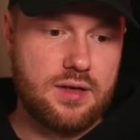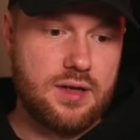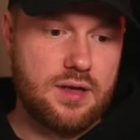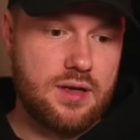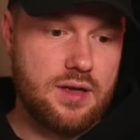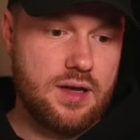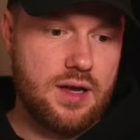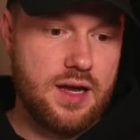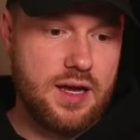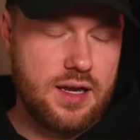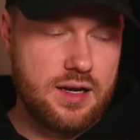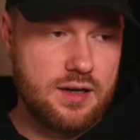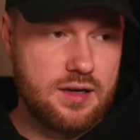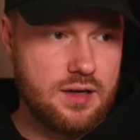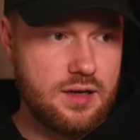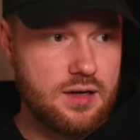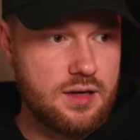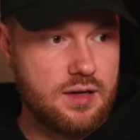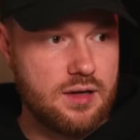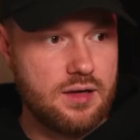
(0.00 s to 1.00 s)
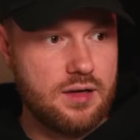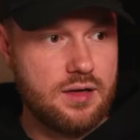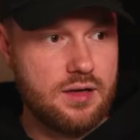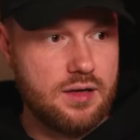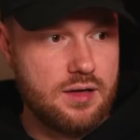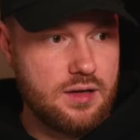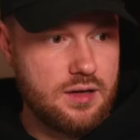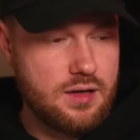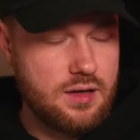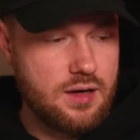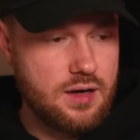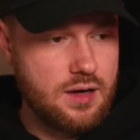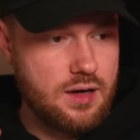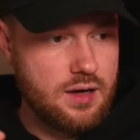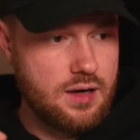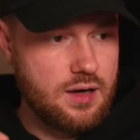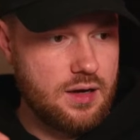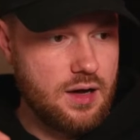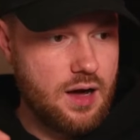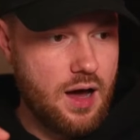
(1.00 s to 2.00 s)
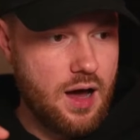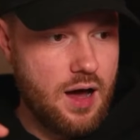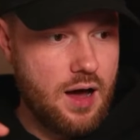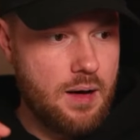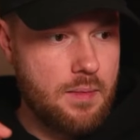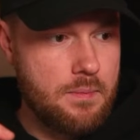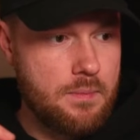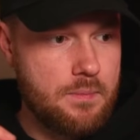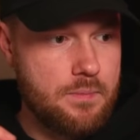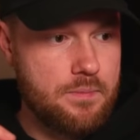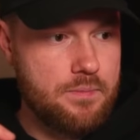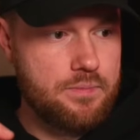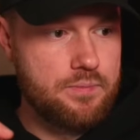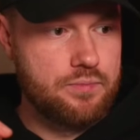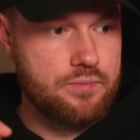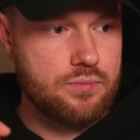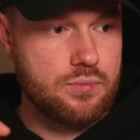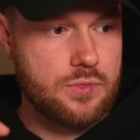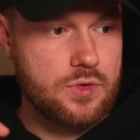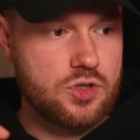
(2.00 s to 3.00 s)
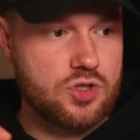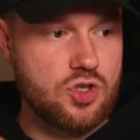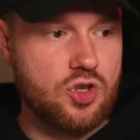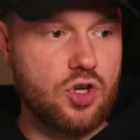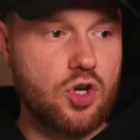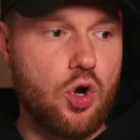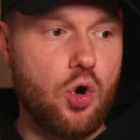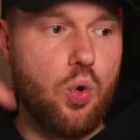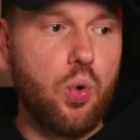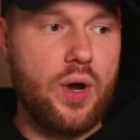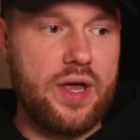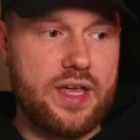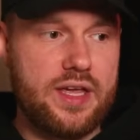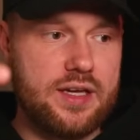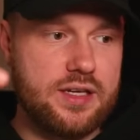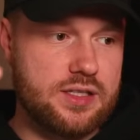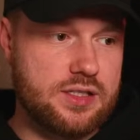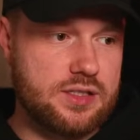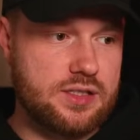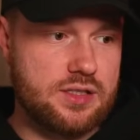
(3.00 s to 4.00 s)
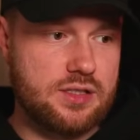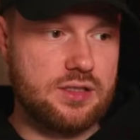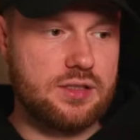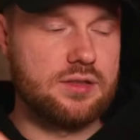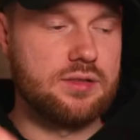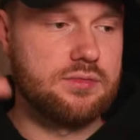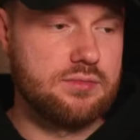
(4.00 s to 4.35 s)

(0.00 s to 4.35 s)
in so the quickest,